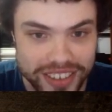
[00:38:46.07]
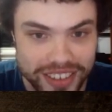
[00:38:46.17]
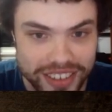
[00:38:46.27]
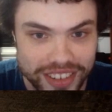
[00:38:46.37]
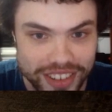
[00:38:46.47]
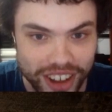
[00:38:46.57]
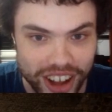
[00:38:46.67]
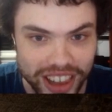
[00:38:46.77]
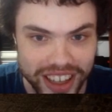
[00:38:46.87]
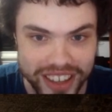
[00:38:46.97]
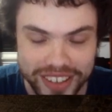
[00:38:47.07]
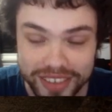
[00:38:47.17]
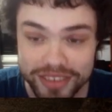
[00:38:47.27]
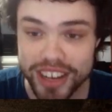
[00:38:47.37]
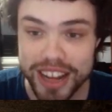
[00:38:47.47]
Nalle
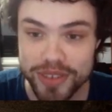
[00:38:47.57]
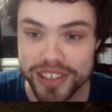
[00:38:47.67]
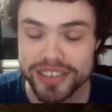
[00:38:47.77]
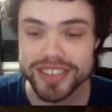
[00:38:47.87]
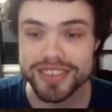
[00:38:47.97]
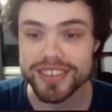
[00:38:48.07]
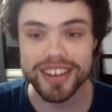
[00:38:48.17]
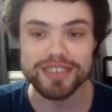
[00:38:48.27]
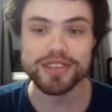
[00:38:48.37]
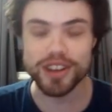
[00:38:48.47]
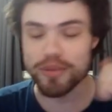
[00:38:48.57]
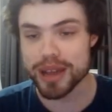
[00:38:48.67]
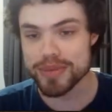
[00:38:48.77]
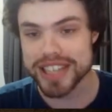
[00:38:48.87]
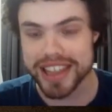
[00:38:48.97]
rifles. Don't
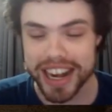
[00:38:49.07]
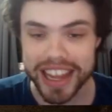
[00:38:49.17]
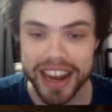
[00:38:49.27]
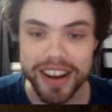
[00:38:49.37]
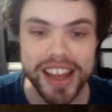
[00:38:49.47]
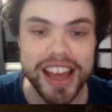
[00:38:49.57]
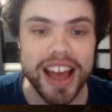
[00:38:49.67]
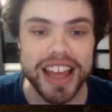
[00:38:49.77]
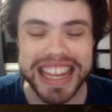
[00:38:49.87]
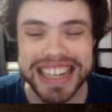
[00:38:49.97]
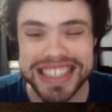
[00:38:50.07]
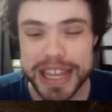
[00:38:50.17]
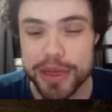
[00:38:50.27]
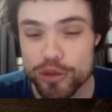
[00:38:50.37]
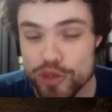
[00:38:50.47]
make me say that again. It is a
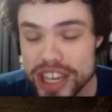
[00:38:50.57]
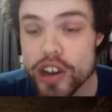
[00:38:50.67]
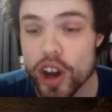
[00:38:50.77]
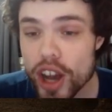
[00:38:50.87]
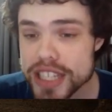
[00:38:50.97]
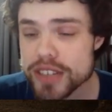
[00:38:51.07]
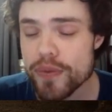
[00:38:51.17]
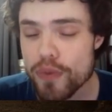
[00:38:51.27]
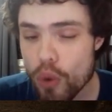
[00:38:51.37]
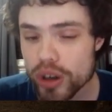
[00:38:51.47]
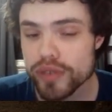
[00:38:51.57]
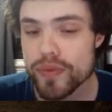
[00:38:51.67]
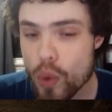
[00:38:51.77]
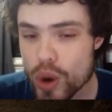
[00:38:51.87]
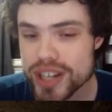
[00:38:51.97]
3-cost
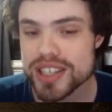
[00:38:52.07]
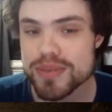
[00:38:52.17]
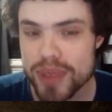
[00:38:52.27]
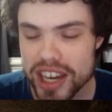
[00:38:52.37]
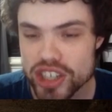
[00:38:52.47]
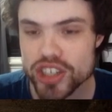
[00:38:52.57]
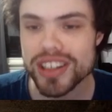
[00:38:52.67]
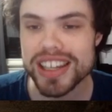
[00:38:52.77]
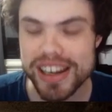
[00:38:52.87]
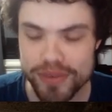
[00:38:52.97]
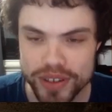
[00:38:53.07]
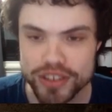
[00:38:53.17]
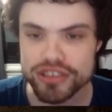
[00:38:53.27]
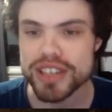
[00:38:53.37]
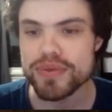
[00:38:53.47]
4/4 special
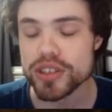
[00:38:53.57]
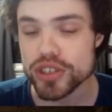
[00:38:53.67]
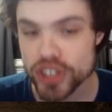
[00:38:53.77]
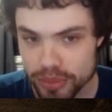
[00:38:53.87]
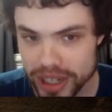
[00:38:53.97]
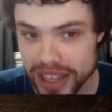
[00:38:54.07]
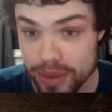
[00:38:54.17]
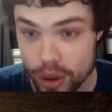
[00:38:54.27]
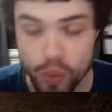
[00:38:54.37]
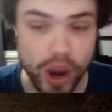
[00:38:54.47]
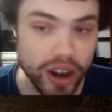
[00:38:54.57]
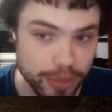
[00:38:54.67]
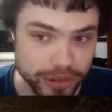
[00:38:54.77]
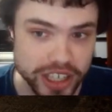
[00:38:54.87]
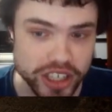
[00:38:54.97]
infantry for Germany, 1
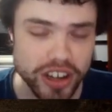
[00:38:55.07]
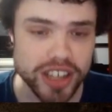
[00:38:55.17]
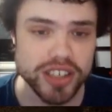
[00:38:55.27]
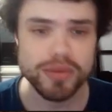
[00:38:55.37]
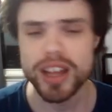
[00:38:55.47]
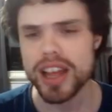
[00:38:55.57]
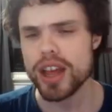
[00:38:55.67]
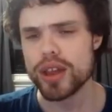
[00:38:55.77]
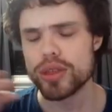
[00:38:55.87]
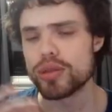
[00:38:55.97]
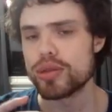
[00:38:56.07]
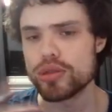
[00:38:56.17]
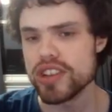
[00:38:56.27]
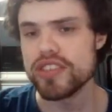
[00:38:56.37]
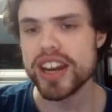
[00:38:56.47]
operation cost. So
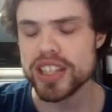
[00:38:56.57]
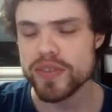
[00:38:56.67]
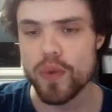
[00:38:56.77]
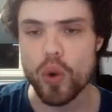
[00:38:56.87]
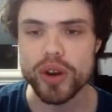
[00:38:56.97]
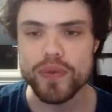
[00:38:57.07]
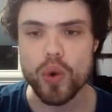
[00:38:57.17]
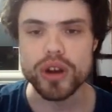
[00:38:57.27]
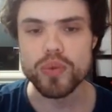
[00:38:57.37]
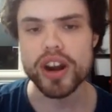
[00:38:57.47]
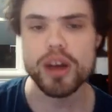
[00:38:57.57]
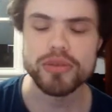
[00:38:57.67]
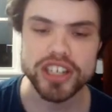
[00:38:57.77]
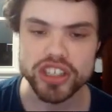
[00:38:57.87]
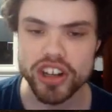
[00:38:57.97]
3 credits, 4/4, 1
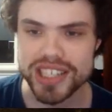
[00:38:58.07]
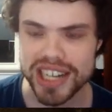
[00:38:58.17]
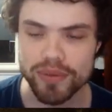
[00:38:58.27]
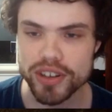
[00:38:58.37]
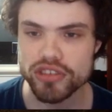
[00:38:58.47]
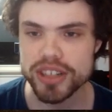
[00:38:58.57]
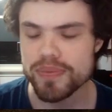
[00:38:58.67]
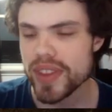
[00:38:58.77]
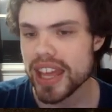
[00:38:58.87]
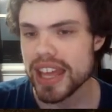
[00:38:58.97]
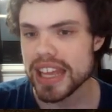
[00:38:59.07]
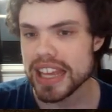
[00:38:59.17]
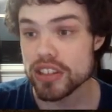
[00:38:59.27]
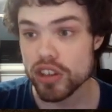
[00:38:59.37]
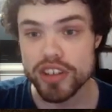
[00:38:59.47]
operation cost infantry
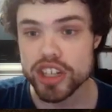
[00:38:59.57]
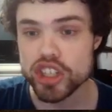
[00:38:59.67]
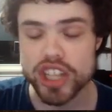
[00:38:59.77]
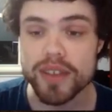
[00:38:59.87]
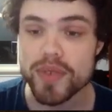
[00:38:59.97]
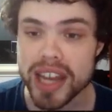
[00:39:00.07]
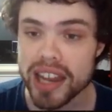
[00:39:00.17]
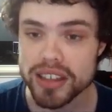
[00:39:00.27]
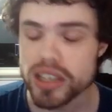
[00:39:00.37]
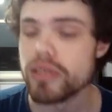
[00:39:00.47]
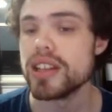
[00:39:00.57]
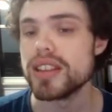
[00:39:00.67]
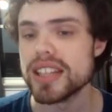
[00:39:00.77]
is already just like a vanilla unit.